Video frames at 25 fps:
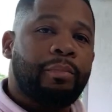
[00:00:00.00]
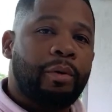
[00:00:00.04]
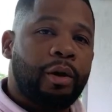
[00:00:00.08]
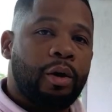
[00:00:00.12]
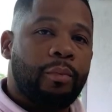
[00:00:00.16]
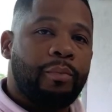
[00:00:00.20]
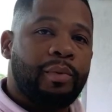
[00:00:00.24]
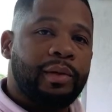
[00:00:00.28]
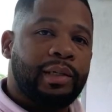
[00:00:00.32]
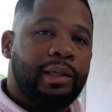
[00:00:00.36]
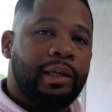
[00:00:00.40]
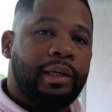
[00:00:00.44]

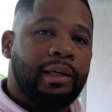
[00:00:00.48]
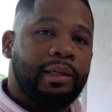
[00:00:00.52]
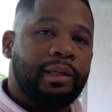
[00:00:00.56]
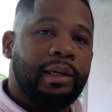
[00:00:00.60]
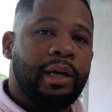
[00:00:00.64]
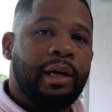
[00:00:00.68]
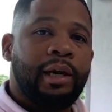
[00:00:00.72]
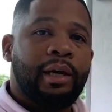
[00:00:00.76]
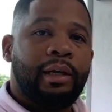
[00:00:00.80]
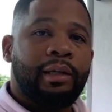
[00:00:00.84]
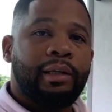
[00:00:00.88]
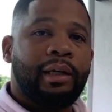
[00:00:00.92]
purposes,
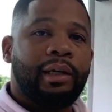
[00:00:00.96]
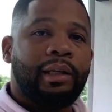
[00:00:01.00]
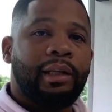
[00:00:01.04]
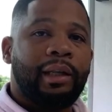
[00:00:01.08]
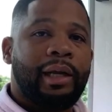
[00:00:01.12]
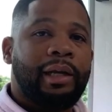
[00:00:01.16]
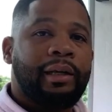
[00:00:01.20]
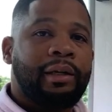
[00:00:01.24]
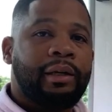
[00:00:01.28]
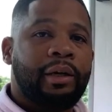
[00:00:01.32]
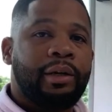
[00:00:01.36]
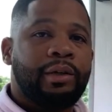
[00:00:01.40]
the
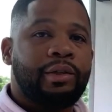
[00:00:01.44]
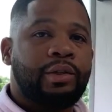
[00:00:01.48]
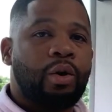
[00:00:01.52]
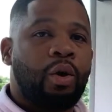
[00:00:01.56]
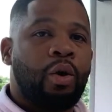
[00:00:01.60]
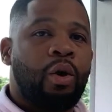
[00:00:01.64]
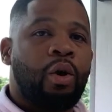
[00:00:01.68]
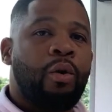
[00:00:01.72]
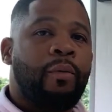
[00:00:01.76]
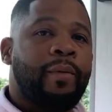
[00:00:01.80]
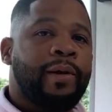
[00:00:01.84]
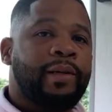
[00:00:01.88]
lender is
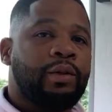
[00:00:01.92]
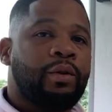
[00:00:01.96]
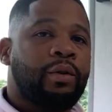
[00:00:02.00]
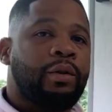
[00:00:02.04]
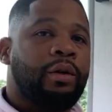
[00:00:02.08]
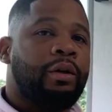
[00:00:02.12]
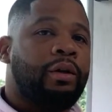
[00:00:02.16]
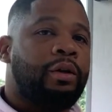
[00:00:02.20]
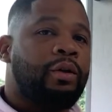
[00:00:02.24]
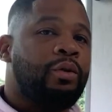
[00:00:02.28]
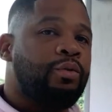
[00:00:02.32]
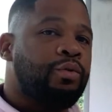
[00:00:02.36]
always
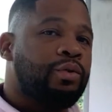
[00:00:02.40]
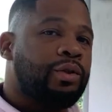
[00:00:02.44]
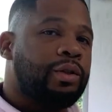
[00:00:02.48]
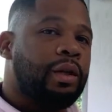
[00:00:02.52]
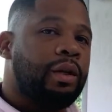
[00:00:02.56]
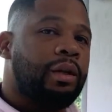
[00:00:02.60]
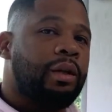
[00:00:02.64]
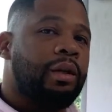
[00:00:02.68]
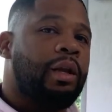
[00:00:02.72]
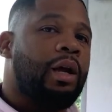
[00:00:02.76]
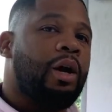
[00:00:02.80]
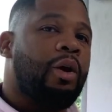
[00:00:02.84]
going to use the
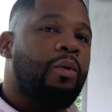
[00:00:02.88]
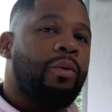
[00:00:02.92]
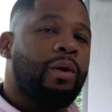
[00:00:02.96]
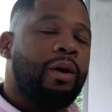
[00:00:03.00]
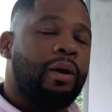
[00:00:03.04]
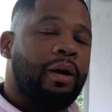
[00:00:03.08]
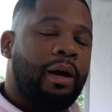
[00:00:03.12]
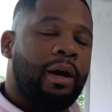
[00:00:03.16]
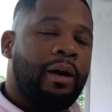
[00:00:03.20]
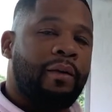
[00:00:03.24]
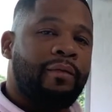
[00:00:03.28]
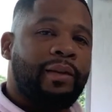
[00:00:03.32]

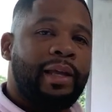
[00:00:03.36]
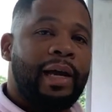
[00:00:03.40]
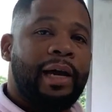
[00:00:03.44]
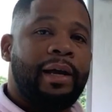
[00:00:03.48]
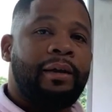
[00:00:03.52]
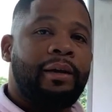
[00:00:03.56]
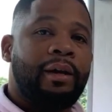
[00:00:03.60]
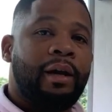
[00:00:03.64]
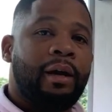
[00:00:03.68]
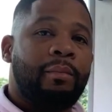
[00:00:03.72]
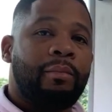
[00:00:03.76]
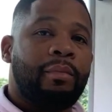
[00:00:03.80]
lower of
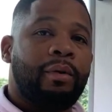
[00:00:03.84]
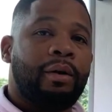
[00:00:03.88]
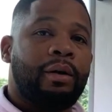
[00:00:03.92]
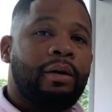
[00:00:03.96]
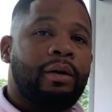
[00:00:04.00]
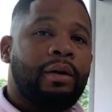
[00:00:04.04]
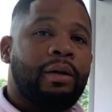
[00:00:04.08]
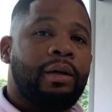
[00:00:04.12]
that number.